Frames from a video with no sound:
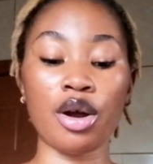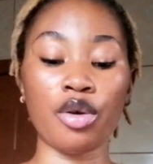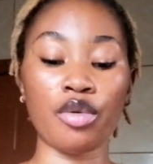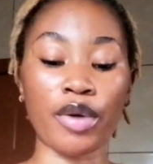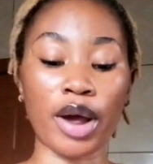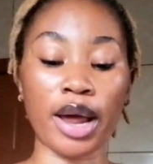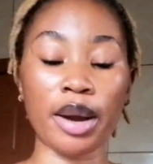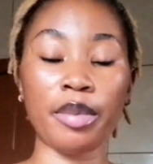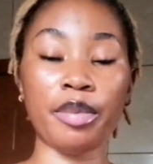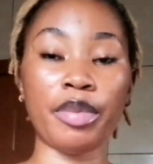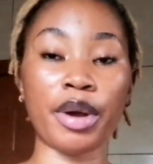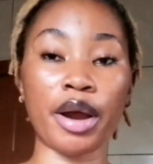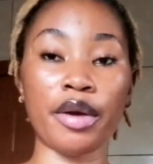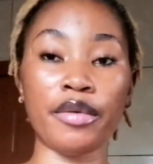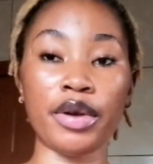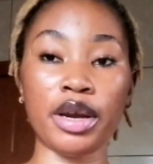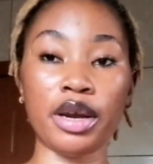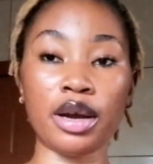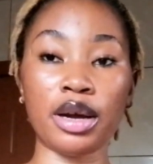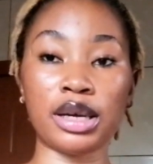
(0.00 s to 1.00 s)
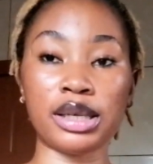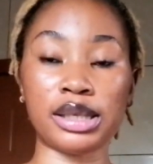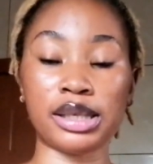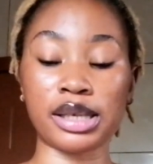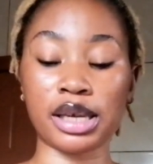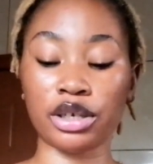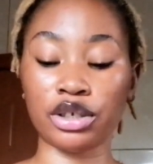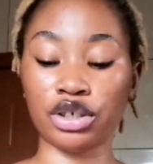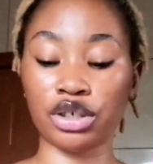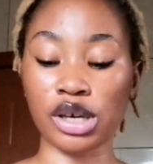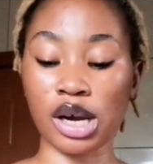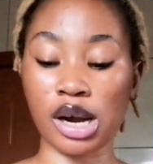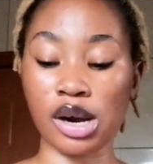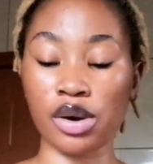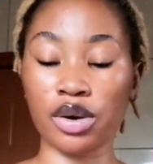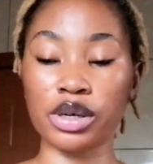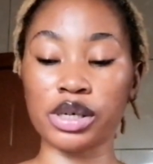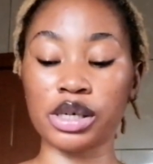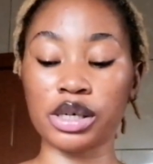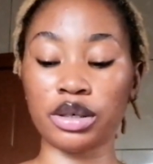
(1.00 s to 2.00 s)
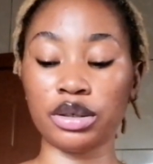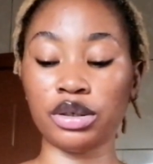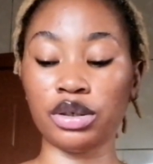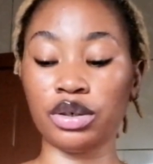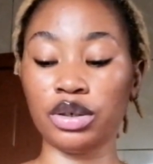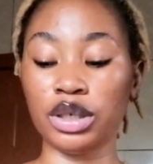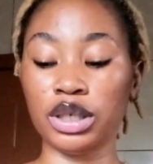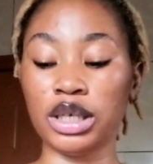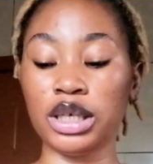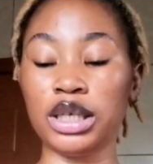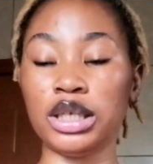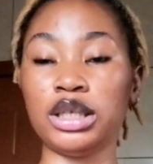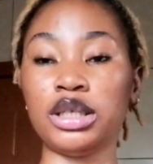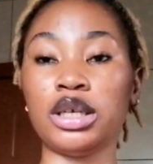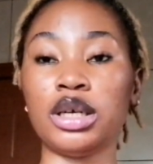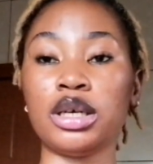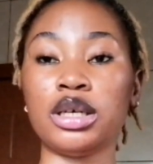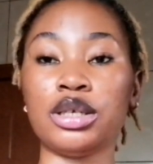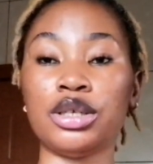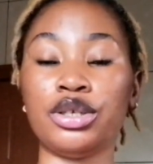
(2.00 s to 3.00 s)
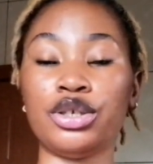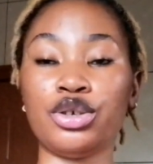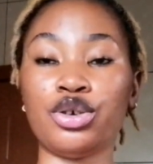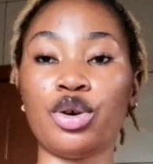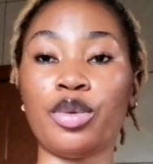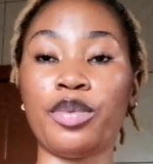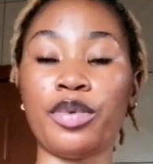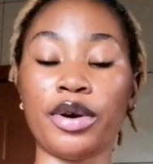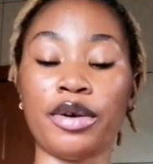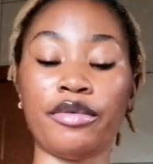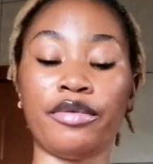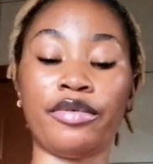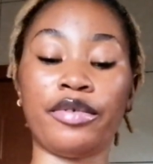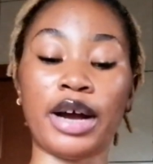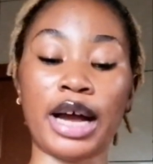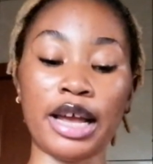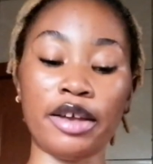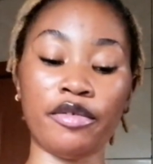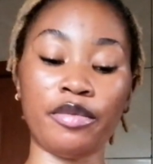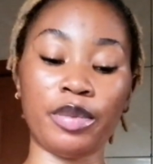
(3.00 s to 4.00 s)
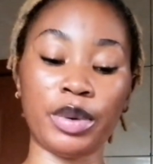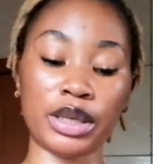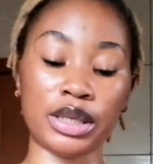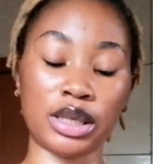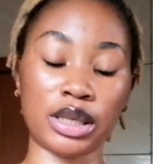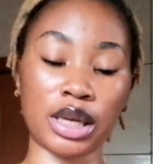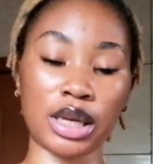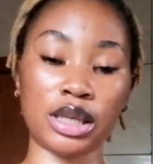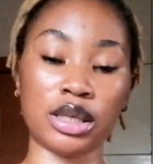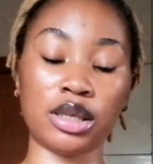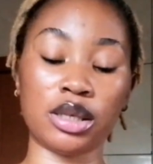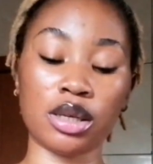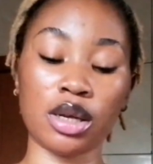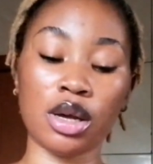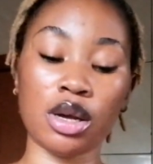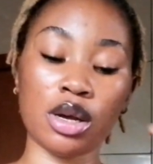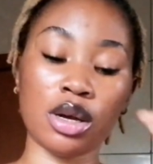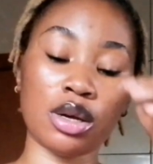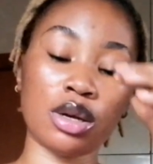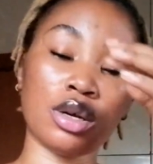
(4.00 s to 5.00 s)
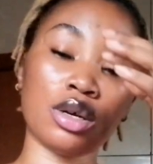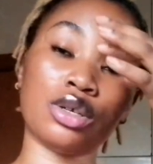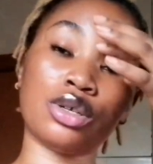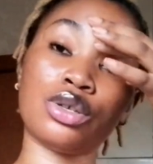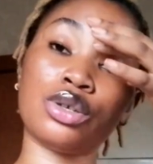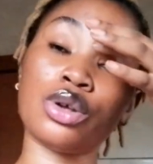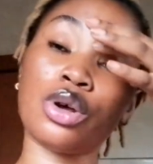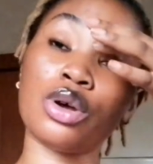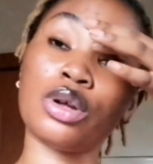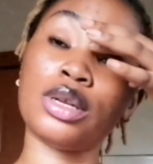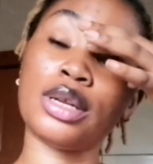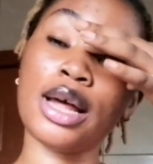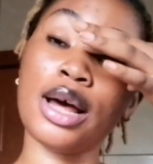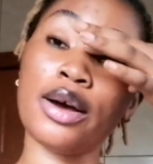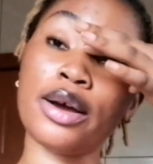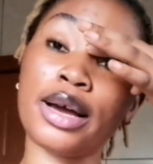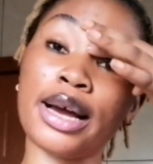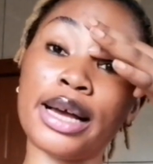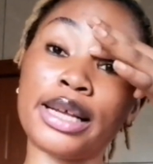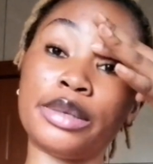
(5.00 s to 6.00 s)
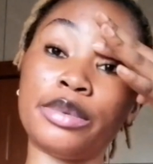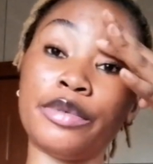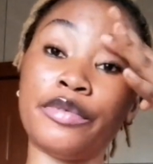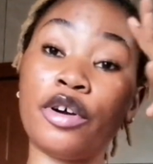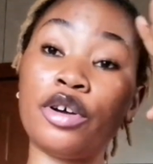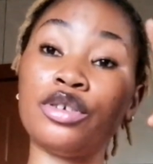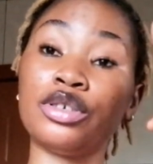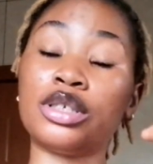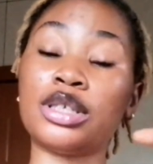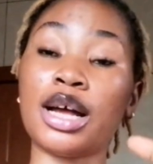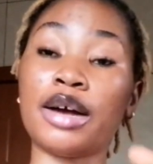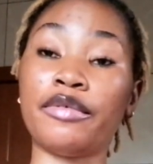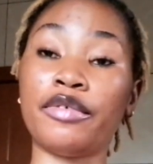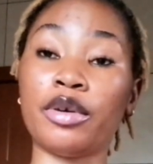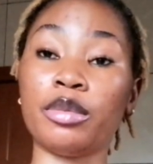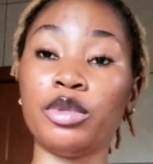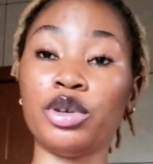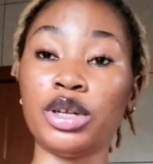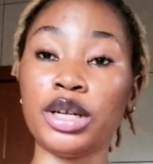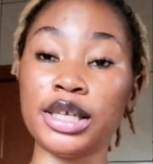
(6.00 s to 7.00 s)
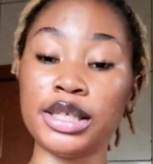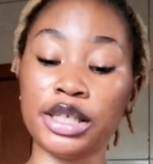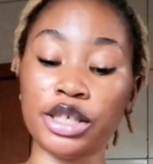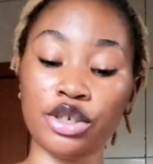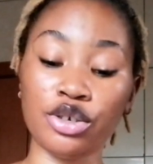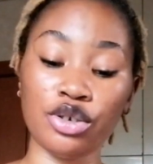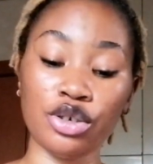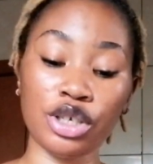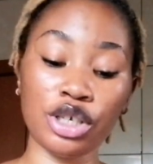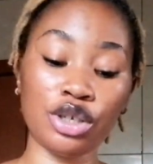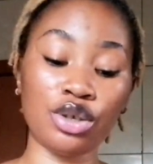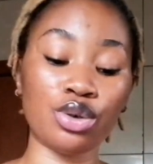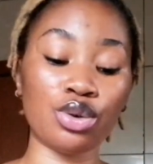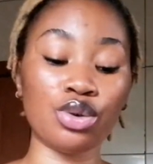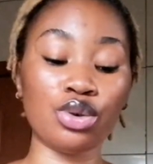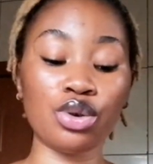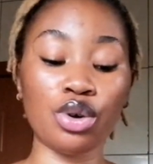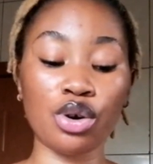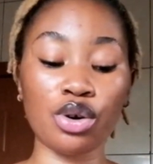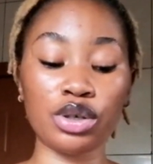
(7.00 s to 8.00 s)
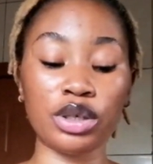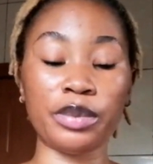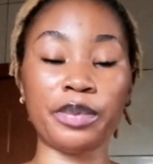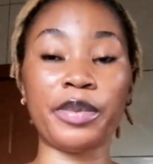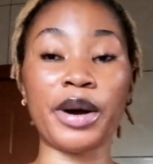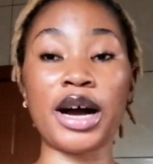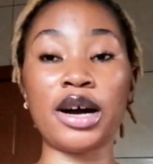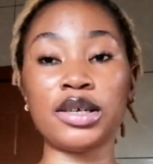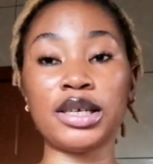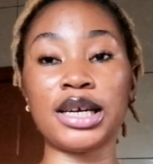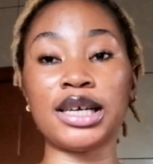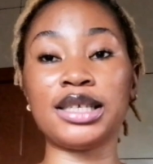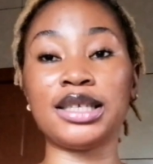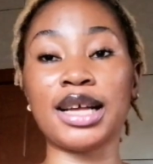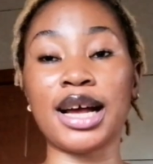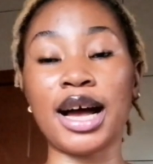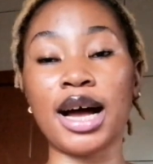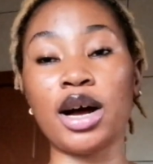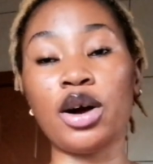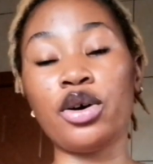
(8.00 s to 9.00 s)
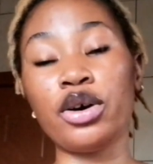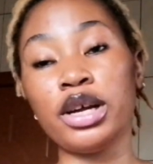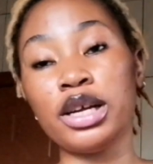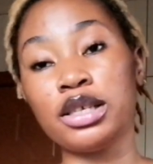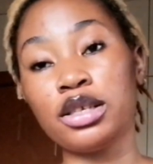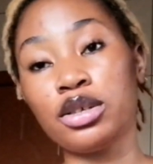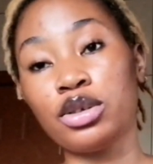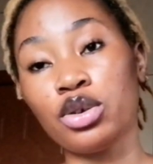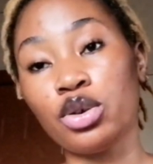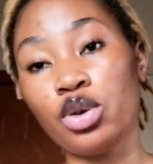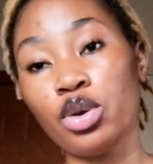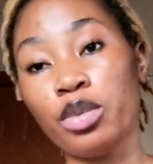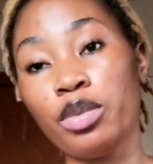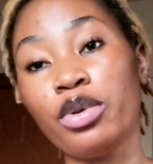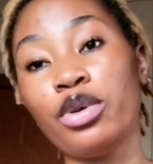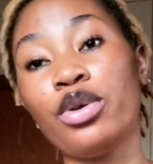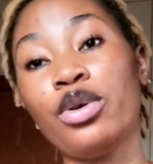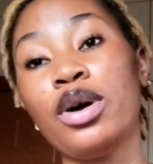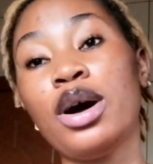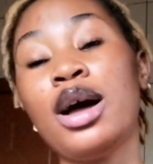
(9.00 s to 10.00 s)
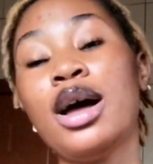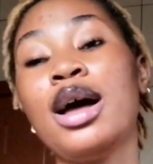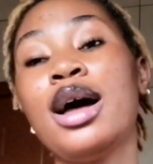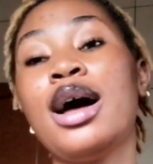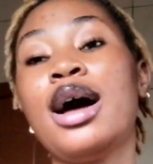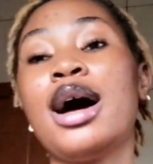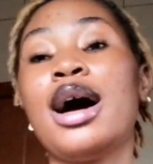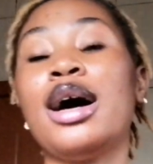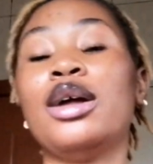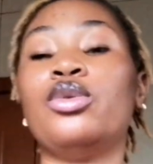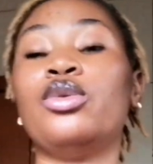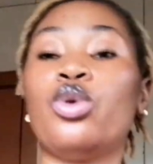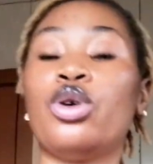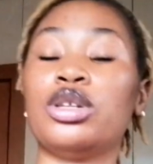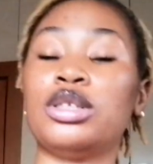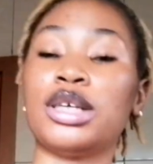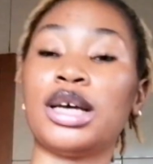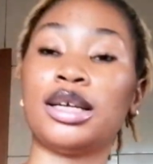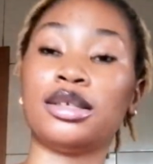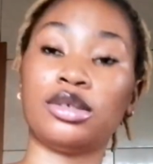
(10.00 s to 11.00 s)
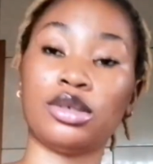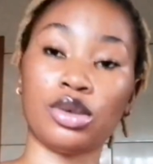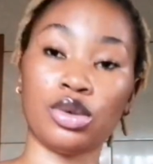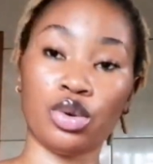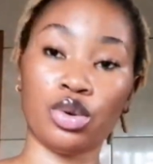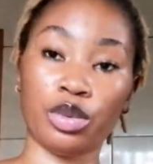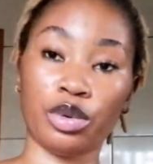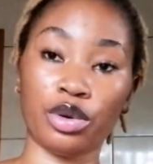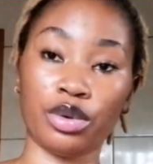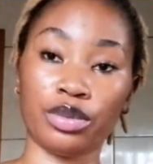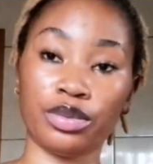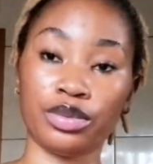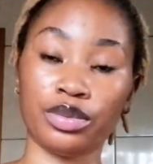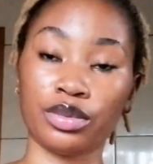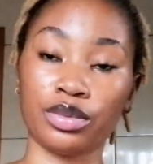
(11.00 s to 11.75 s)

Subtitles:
red berry essential oil. You need 0.5%. So now guys, before you start formulating, you need to know the powders that are oil soluble and water soluble.